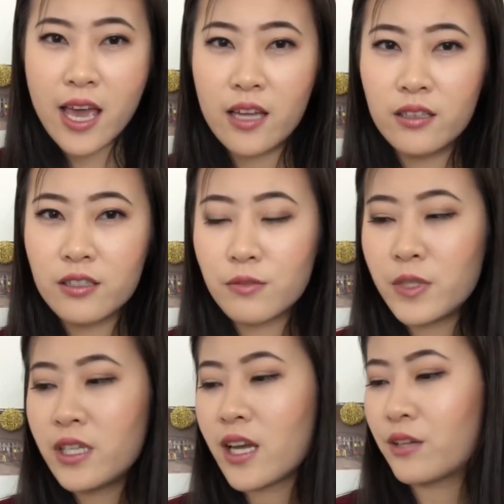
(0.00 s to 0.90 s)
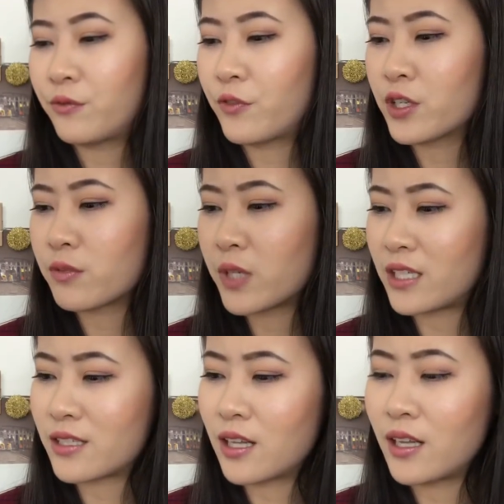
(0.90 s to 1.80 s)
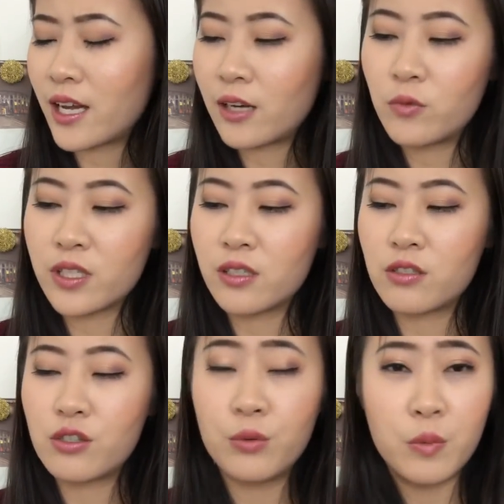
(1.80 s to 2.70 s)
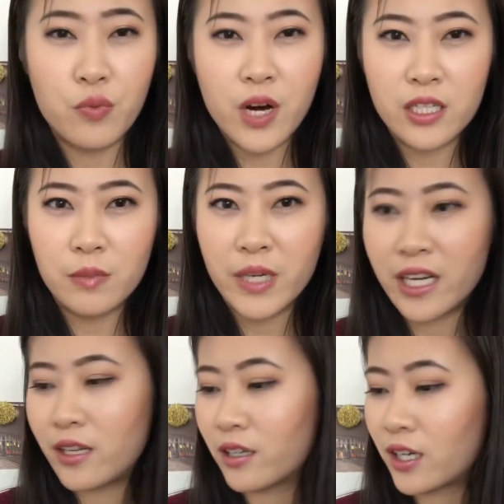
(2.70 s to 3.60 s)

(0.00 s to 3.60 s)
and this one, at first when I saw it, I wasn't too impressed by it.